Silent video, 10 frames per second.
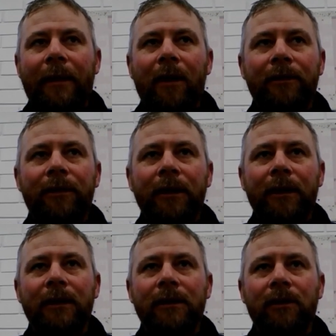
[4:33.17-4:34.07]
I think
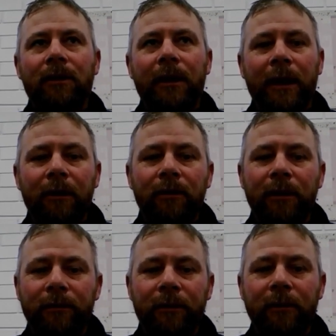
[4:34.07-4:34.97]
that's not
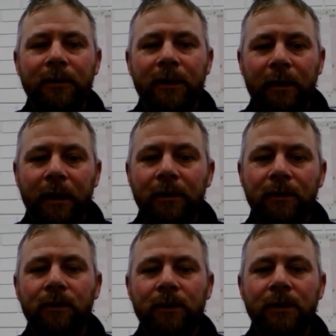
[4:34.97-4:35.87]
healthy for them. So
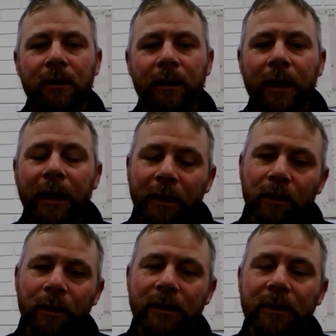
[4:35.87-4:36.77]
those horses, like I had a
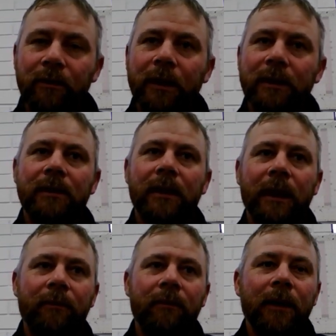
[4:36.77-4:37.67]
question once,
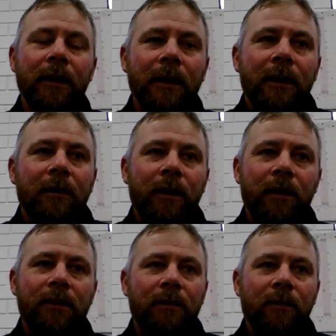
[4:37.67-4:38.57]
when
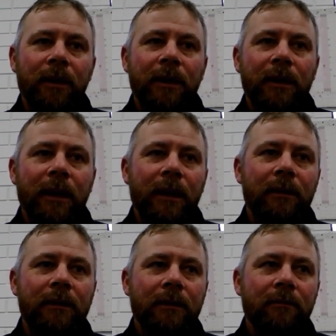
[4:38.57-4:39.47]
I do my
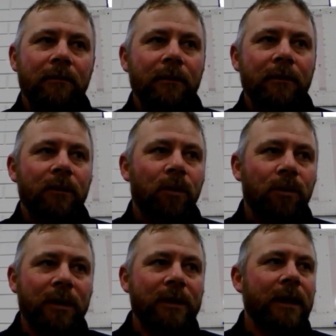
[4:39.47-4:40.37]
in-hand or
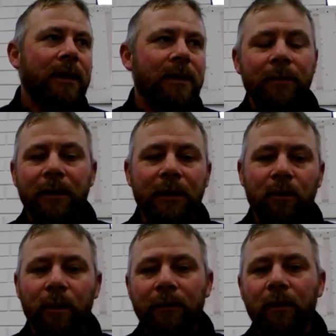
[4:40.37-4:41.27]
dressage liberty
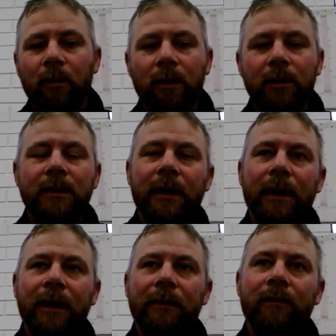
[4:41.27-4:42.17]
or whatever it was,
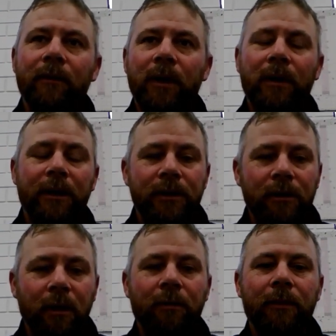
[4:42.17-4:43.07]
when I
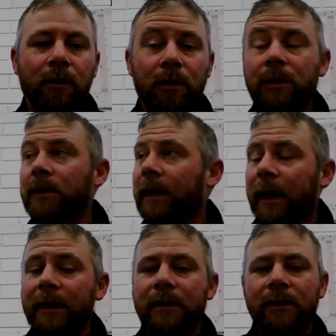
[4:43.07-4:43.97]
stop, the horse just
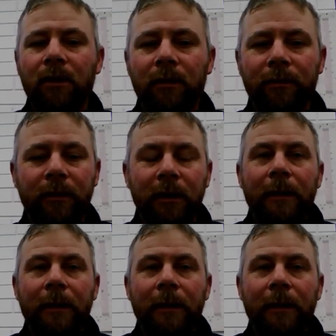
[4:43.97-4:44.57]
gazes off.